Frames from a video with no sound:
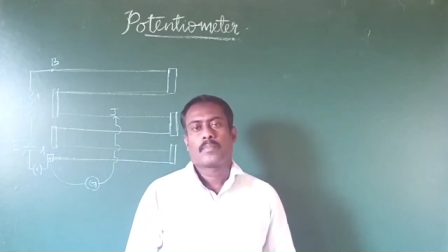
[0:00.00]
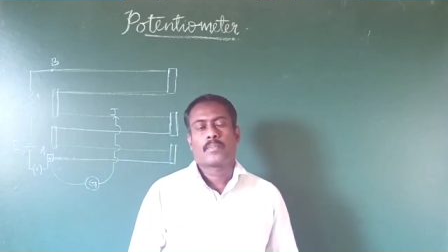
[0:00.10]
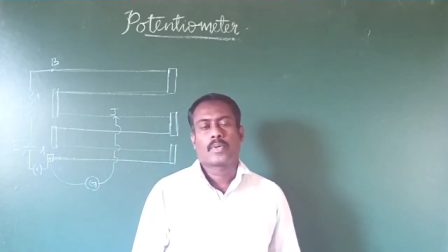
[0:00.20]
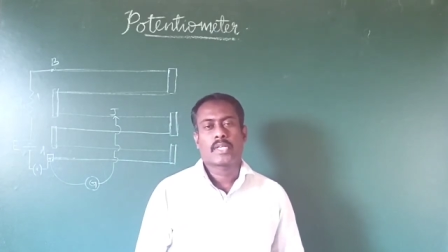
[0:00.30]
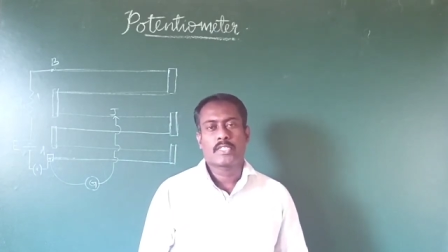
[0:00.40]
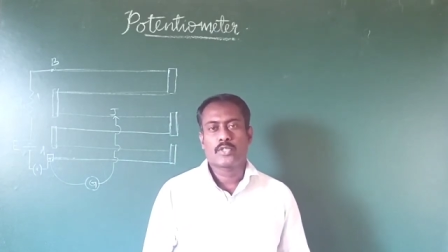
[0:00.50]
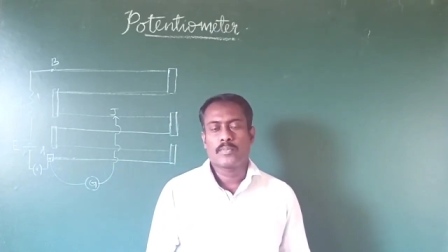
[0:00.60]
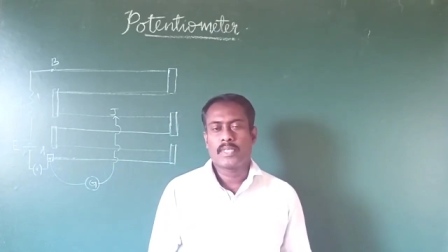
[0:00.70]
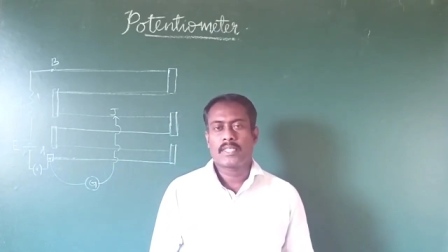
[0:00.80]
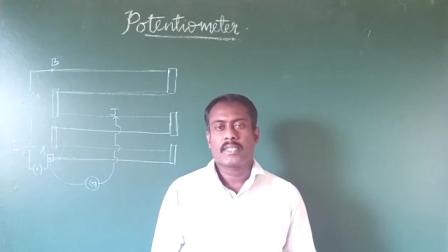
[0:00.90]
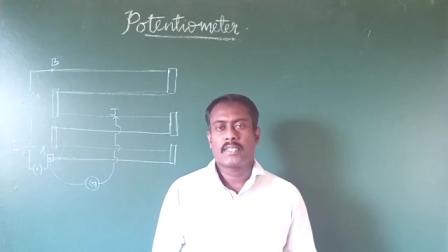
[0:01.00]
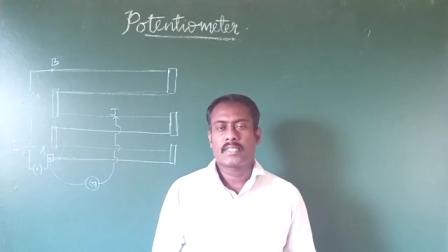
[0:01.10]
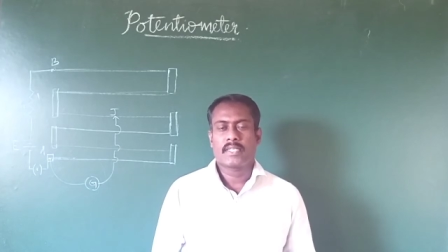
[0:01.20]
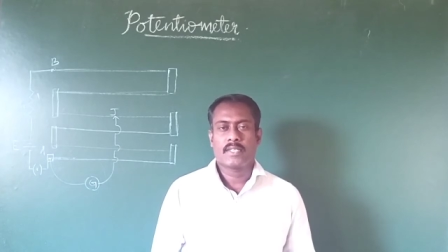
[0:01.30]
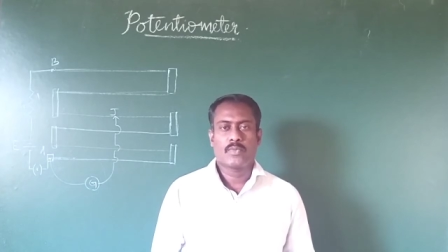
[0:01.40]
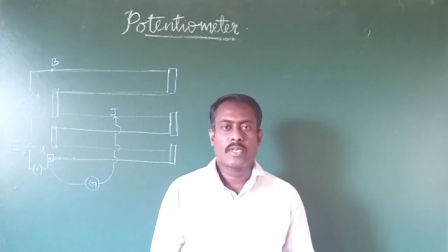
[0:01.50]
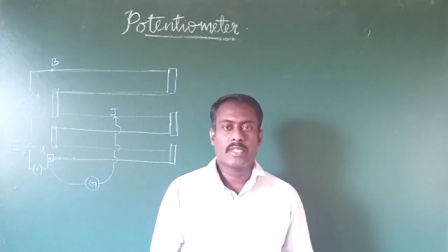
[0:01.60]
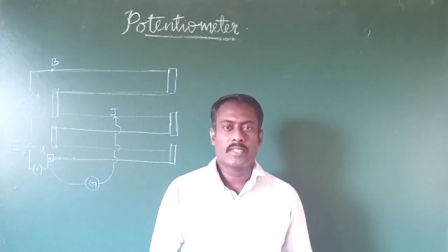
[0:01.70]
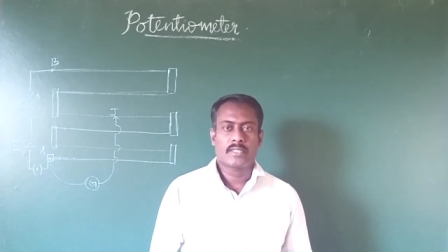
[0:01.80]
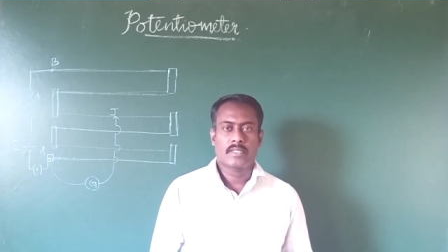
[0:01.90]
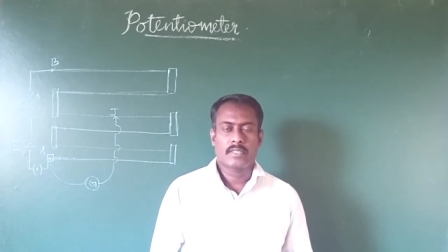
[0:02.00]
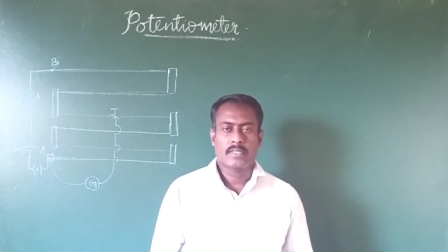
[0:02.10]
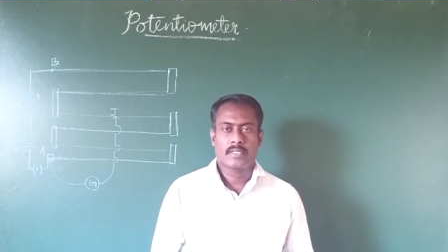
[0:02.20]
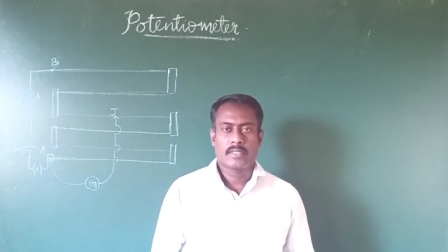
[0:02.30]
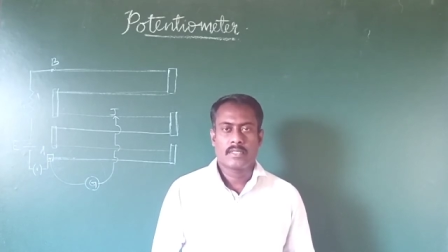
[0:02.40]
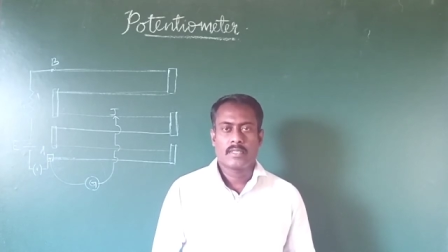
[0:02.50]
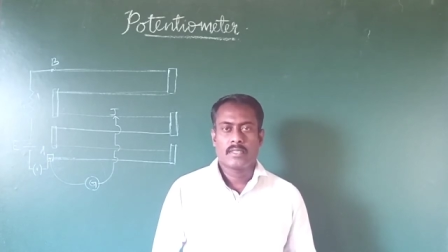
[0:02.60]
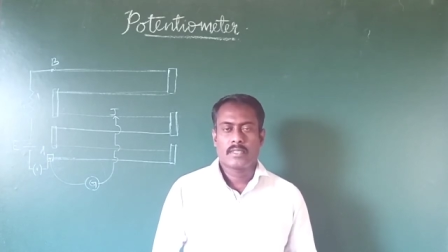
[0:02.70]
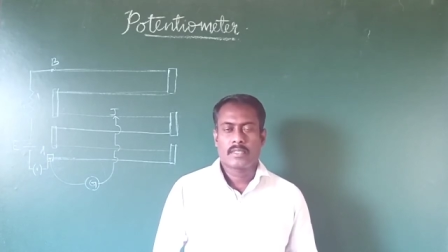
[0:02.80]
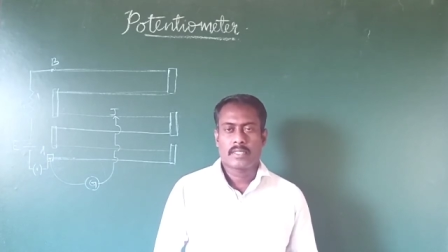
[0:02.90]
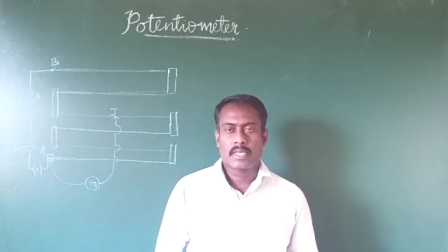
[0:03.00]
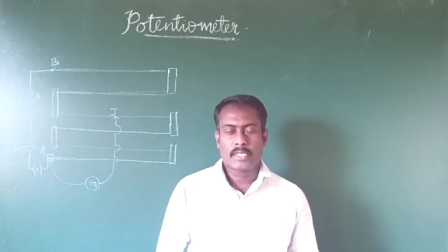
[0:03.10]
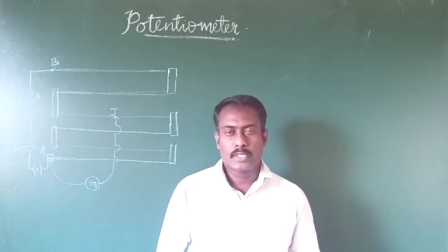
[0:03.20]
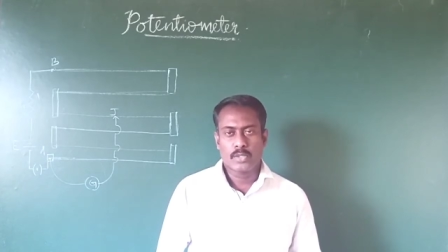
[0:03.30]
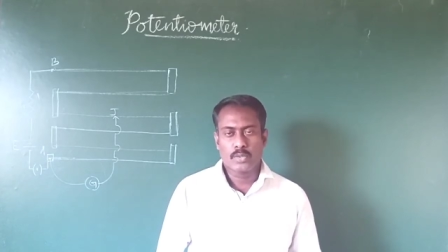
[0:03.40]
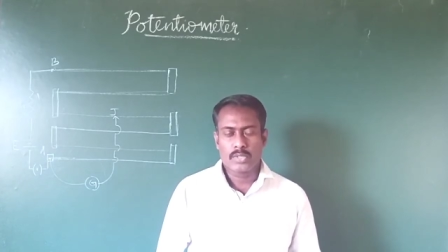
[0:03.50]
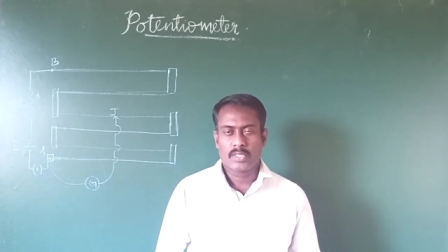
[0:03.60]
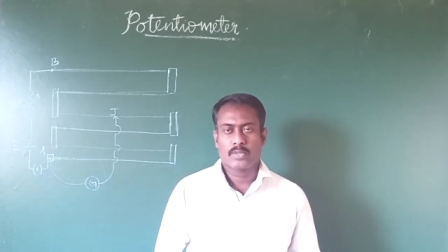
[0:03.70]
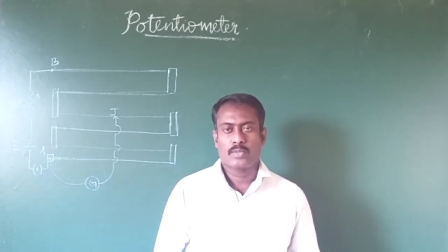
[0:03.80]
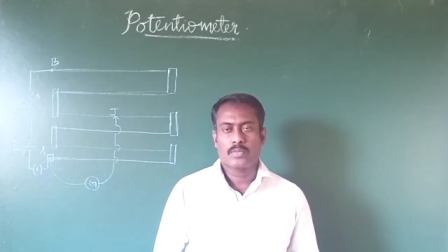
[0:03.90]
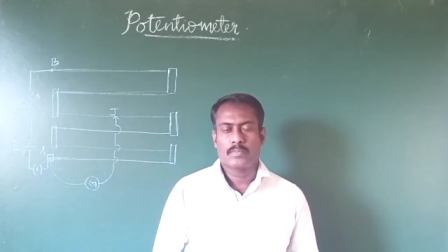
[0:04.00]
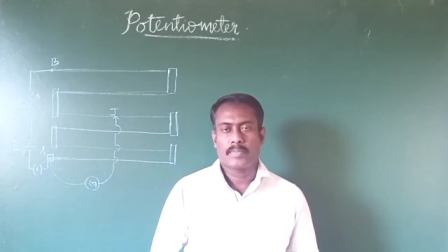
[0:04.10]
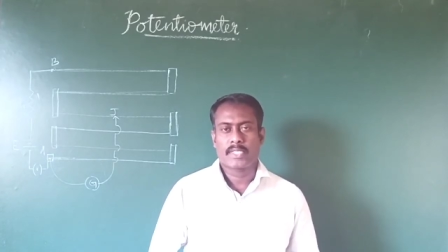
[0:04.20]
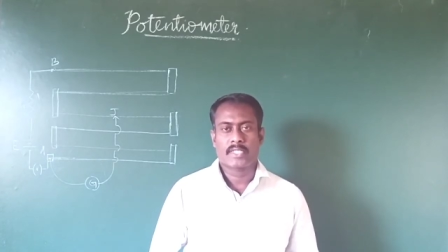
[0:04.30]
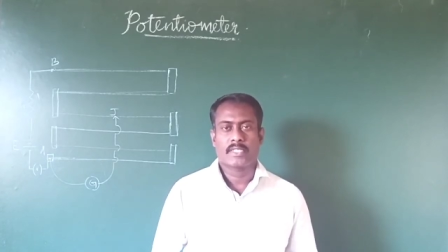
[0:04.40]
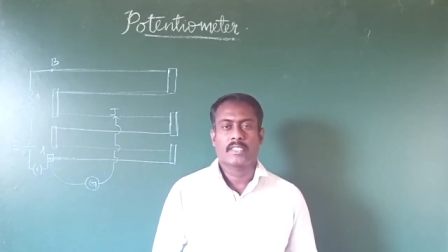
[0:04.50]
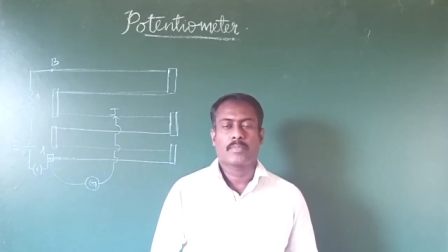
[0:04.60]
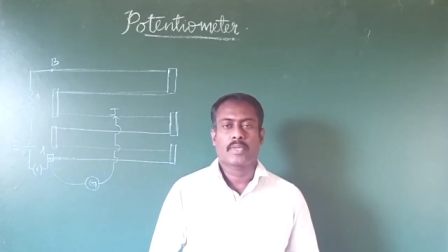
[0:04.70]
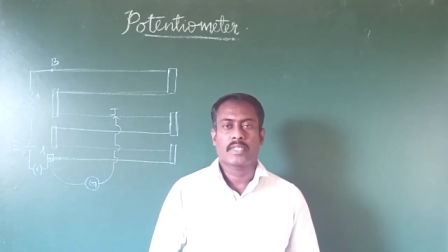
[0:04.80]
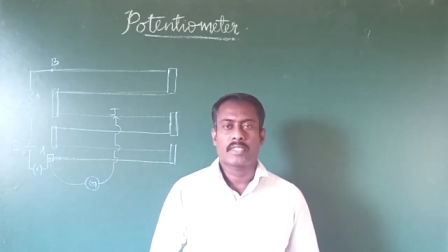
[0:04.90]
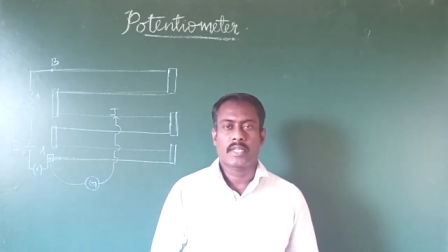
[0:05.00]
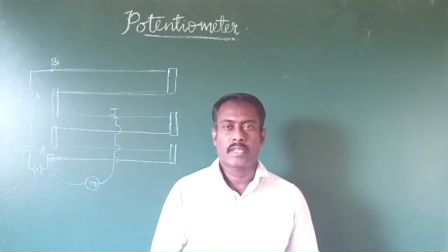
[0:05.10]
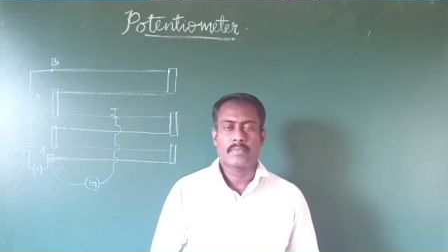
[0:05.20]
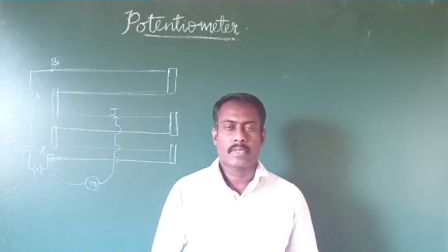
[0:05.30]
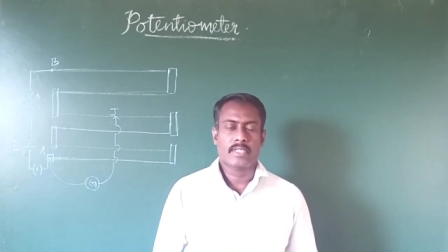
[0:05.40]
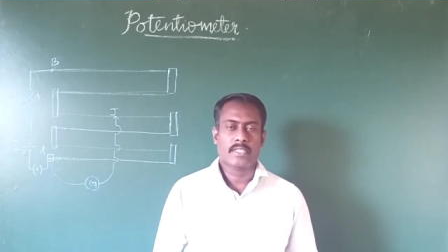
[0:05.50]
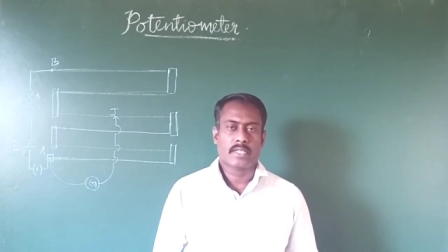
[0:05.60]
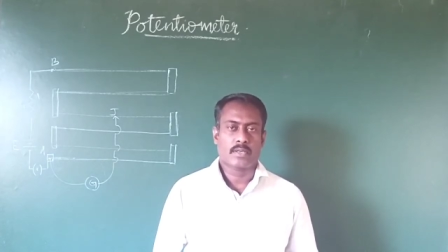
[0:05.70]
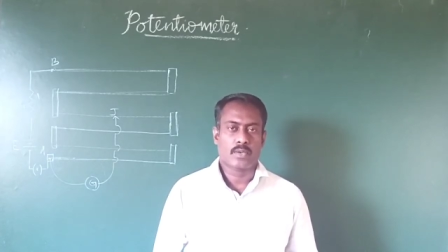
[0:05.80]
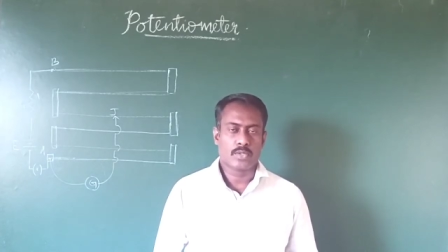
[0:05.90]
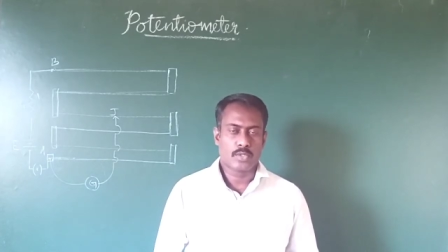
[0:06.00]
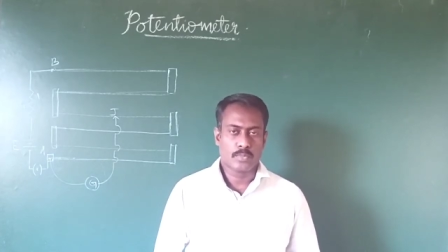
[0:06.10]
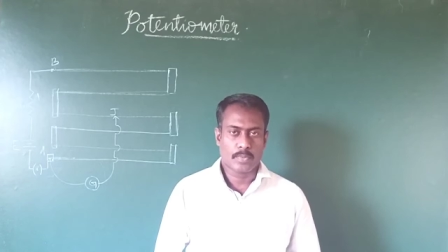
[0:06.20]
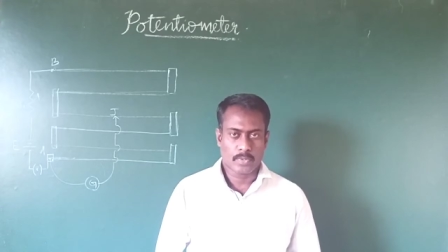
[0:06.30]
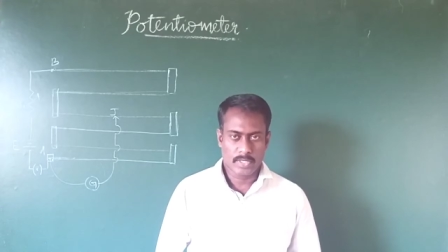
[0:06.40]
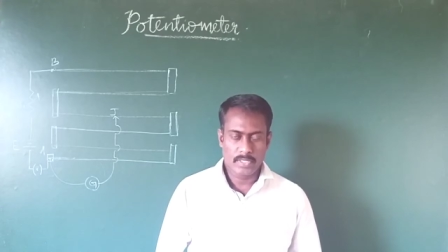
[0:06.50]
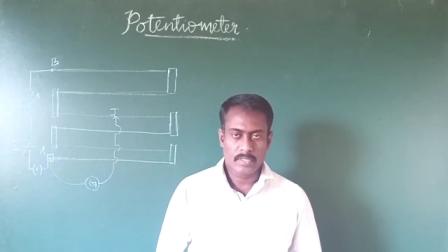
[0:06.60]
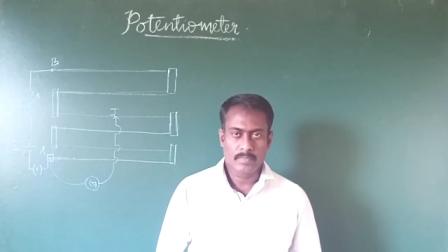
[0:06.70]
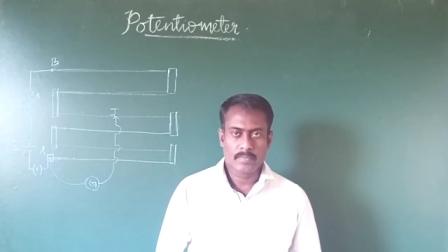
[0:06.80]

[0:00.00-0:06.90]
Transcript: Potentiometer is a device that used to measure the potential difference across two points